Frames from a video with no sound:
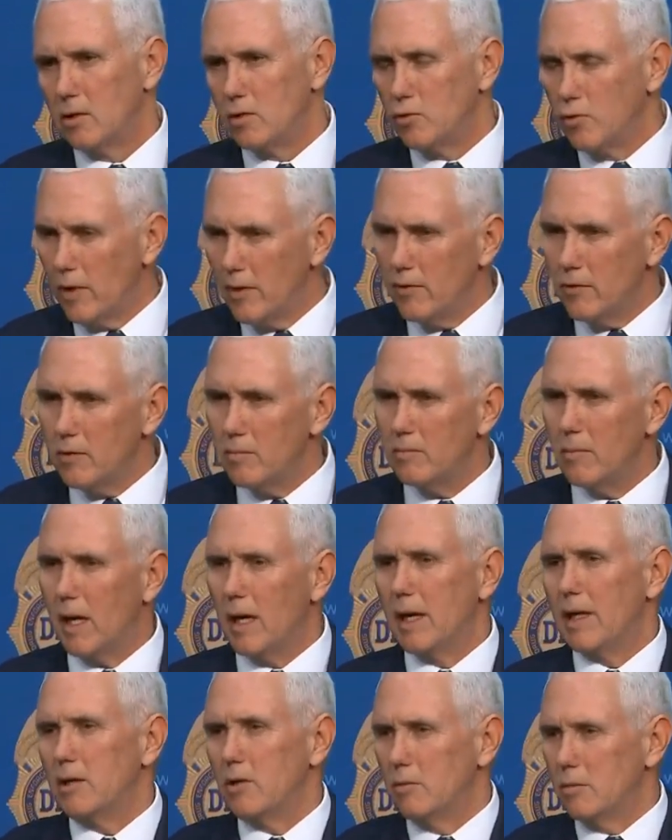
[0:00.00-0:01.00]
driven
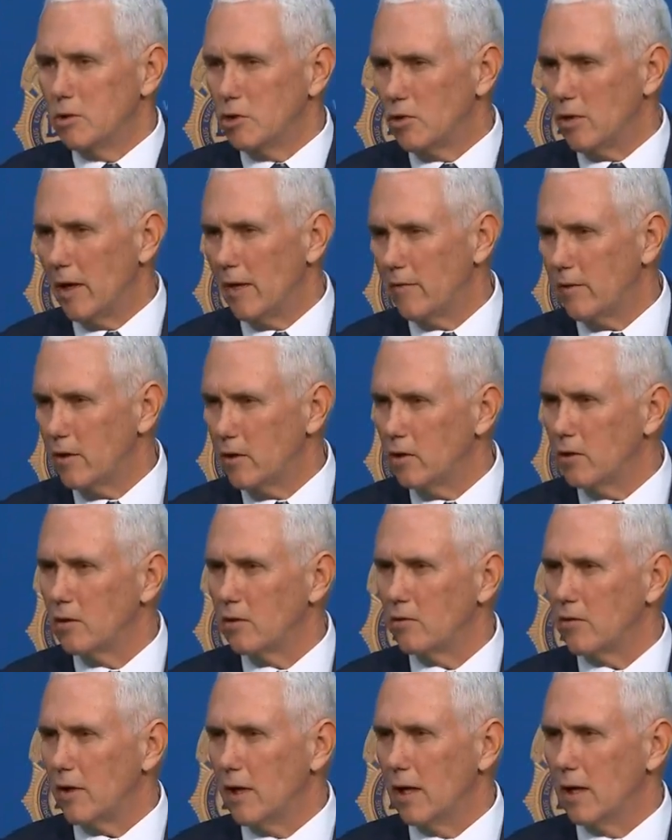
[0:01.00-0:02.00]
by human
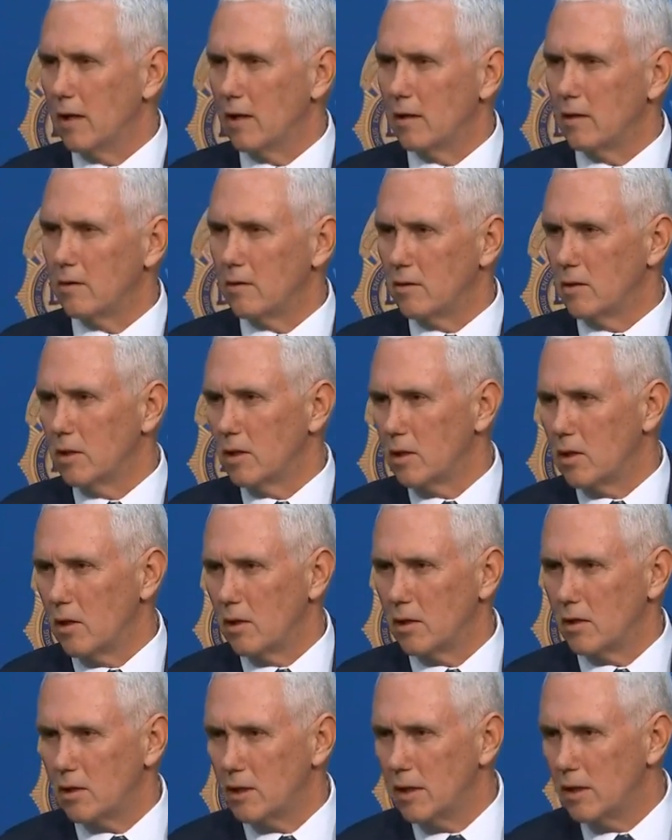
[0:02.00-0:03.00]
traffickers and the
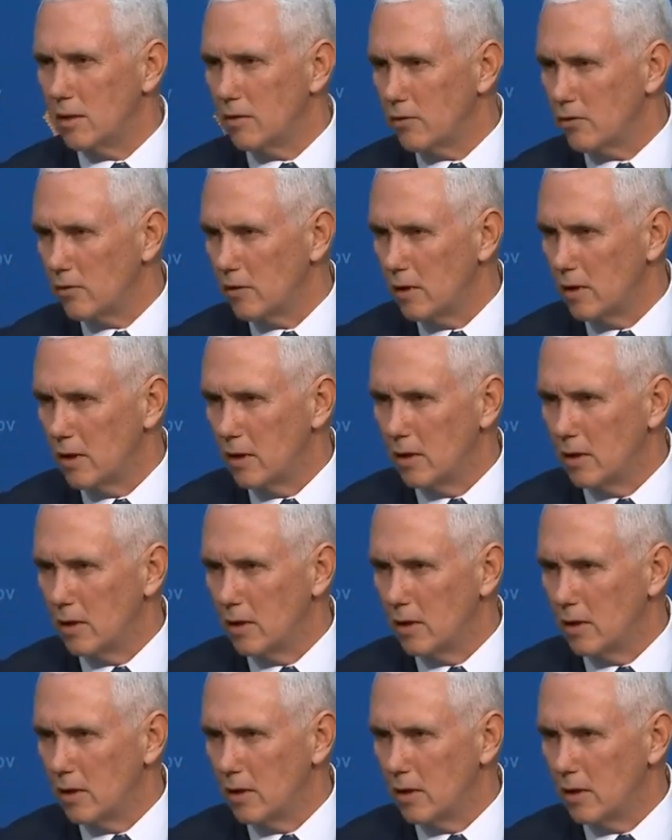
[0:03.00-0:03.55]
cartels